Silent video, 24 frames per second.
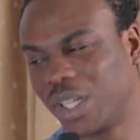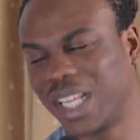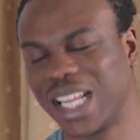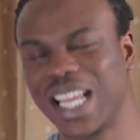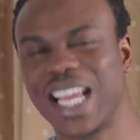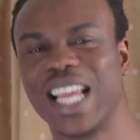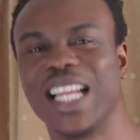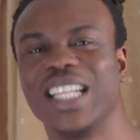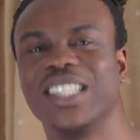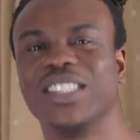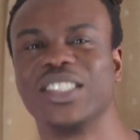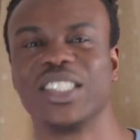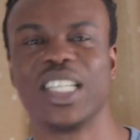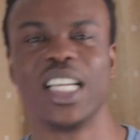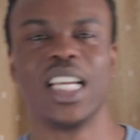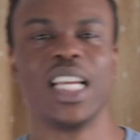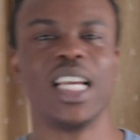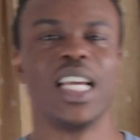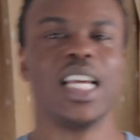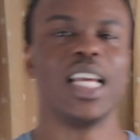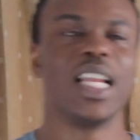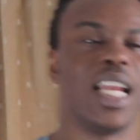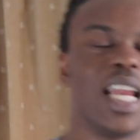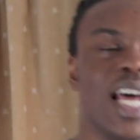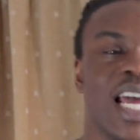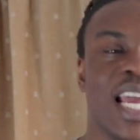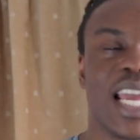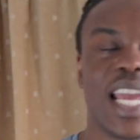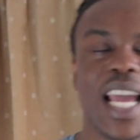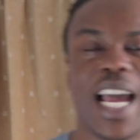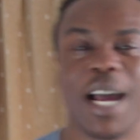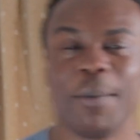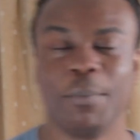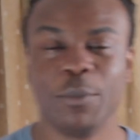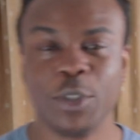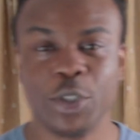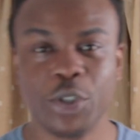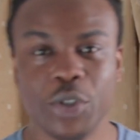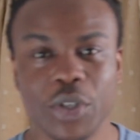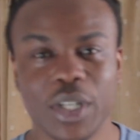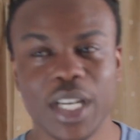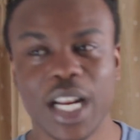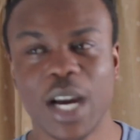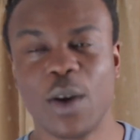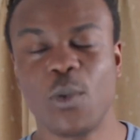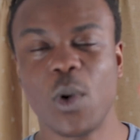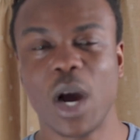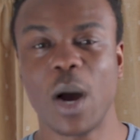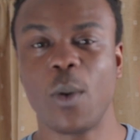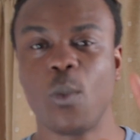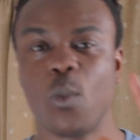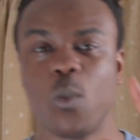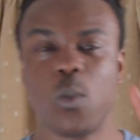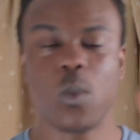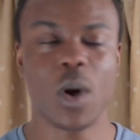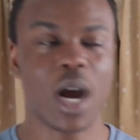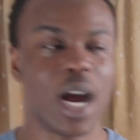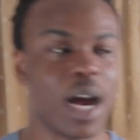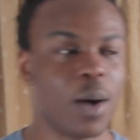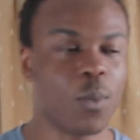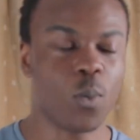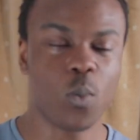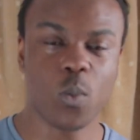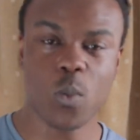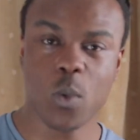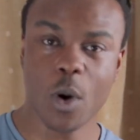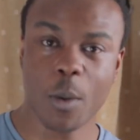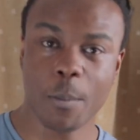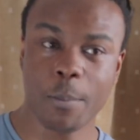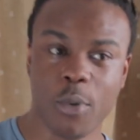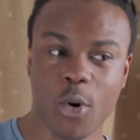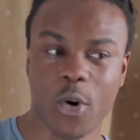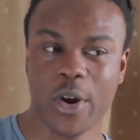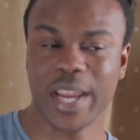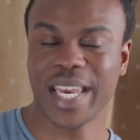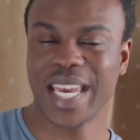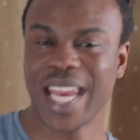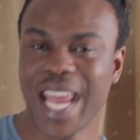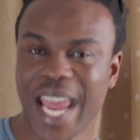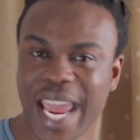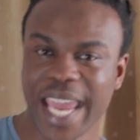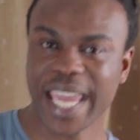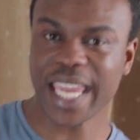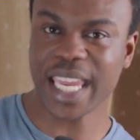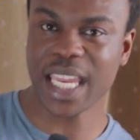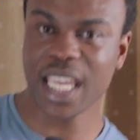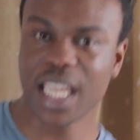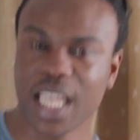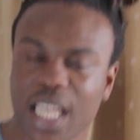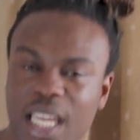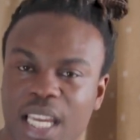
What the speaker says: lens. Like, I'm shooting at 1.8